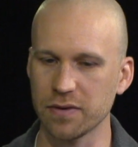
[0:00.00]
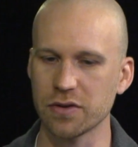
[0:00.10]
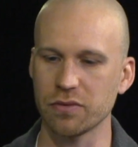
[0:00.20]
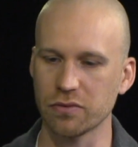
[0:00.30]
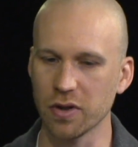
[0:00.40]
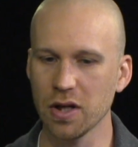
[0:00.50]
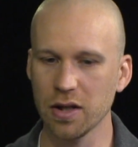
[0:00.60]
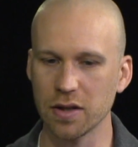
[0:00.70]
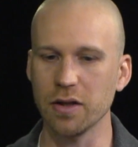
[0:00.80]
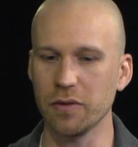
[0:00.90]
and to,
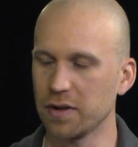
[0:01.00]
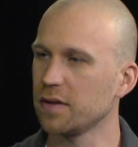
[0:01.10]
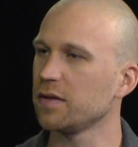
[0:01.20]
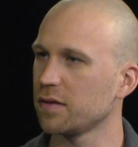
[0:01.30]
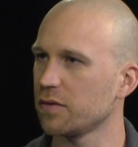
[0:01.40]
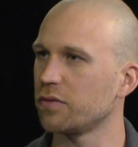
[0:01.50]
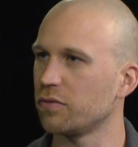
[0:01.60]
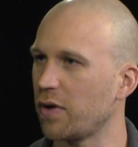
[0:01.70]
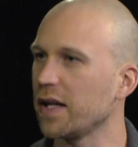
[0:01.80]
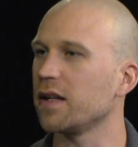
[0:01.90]
you know,
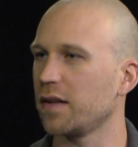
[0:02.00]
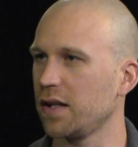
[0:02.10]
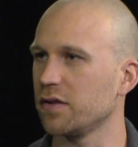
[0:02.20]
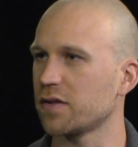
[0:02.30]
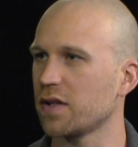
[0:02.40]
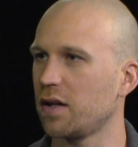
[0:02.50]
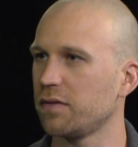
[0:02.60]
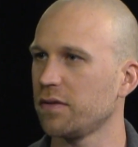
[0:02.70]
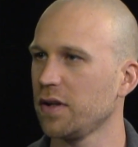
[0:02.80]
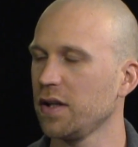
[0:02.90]
regulate yourself,
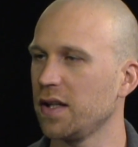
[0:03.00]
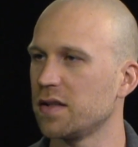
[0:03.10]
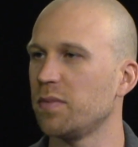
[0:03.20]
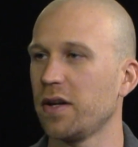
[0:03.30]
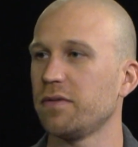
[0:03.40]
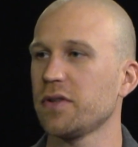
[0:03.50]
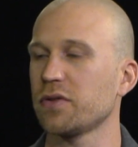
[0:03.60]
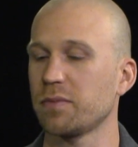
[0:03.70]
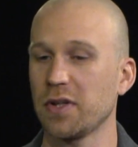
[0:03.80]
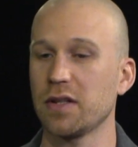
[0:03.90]
it's beneficial
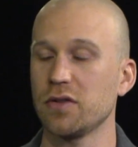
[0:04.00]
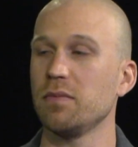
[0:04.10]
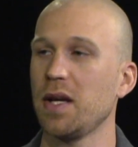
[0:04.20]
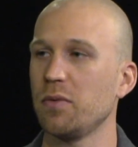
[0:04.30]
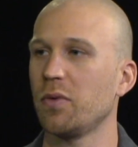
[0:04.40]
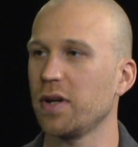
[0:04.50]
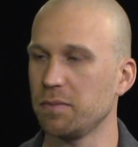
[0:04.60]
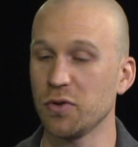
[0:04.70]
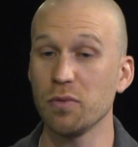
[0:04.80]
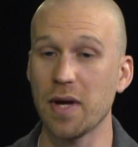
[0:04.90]
because you may
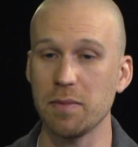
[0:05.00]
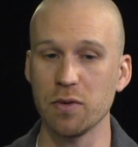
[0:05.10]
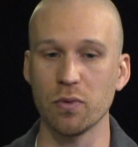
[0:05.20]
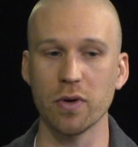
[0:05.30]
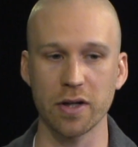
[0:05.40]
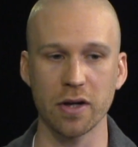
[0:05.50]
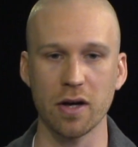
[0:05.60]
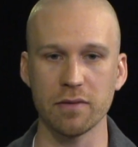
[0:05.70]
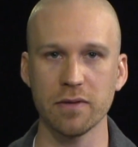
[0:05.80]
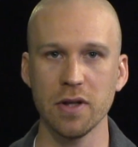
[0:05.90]
be warding
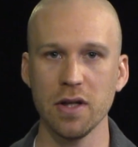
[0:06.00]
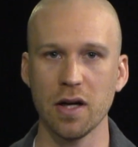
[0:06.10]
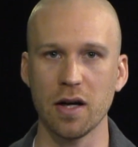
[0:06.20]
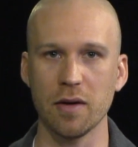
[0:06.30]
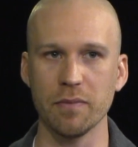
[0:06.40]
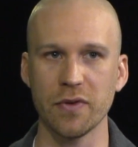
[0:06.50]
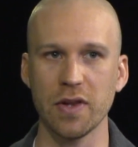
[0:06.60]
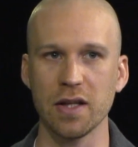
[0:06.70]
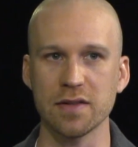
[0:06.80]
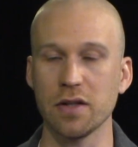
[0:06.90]
off
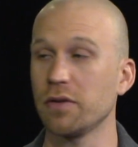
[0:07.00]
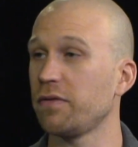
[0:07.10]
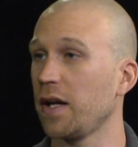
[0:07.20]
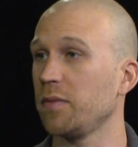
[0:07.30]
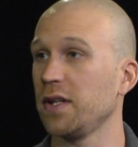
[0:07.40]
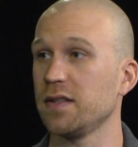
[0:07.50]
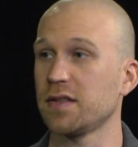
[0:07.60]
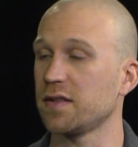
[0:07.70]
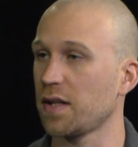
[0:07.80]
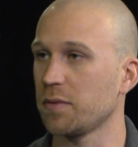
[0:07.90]
things that your family is
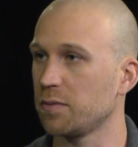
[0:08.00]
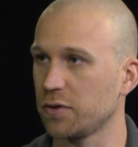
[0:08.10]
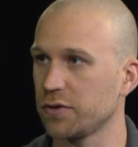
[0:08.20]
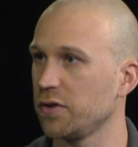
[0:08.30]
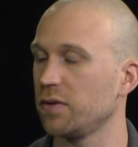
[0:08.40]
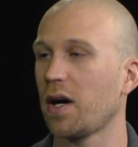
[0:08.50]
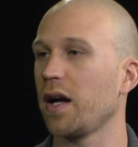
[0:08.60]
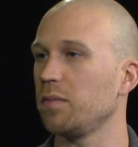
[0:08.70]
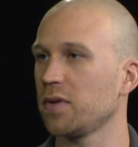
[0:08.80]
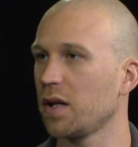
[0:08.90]
susceptible to: high
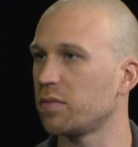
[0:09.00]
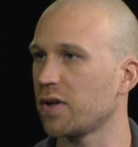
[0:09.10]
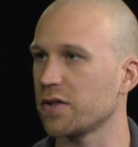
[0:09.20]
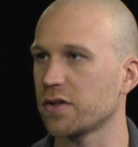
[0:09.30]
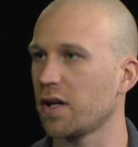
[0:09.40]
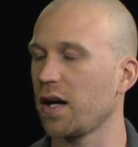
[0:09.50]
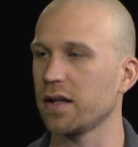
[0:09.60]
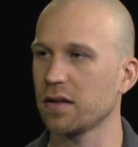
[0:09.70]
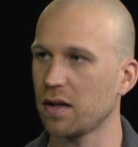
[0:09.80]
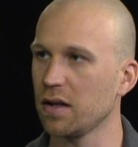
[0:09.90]
blood pressure,
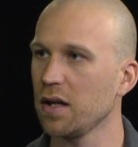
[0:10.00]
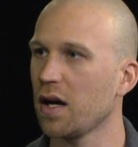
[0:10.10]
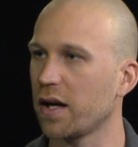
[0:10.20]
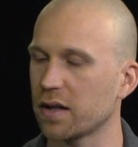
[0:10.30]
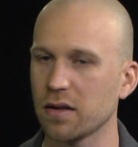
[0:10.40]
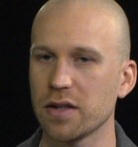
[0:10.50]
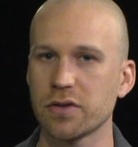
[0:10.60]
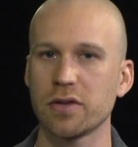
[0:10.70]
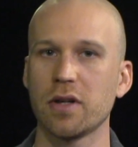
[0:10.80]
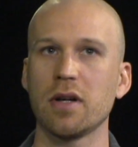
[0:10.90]
high
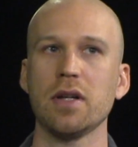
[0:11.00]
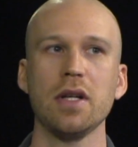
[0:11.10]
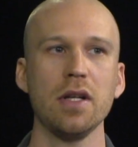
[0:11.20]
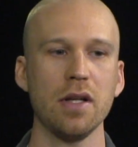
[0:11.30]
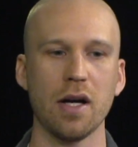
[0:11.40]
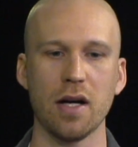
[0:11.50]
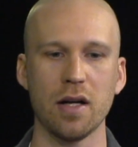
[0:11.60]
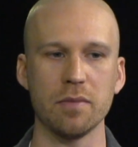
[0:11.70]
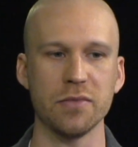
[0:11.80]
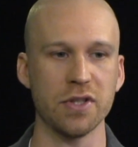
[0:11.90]
cholesterol,
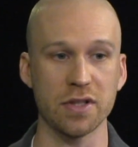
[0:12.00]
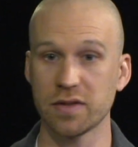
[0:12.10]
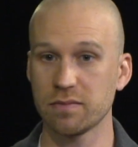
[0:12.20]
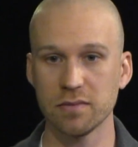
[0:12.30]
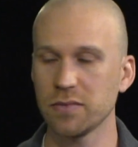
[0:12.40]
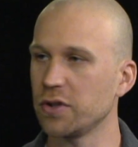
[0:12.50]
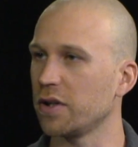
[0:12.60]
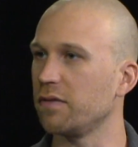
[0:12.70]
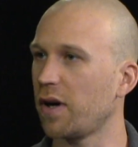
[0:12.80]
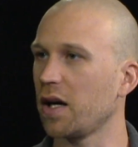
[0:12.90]
just your
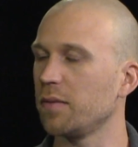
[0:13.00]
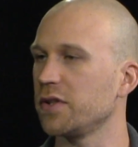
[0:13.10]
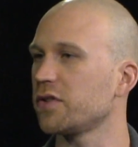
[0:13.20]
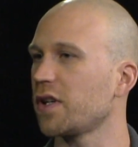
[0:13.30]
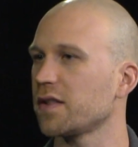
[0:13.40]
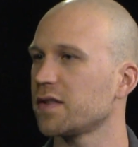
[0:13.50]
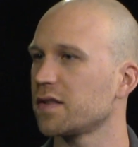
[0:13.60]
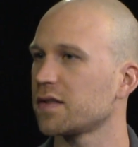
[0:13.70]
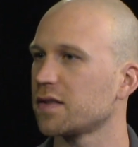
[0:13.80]
environment stresses.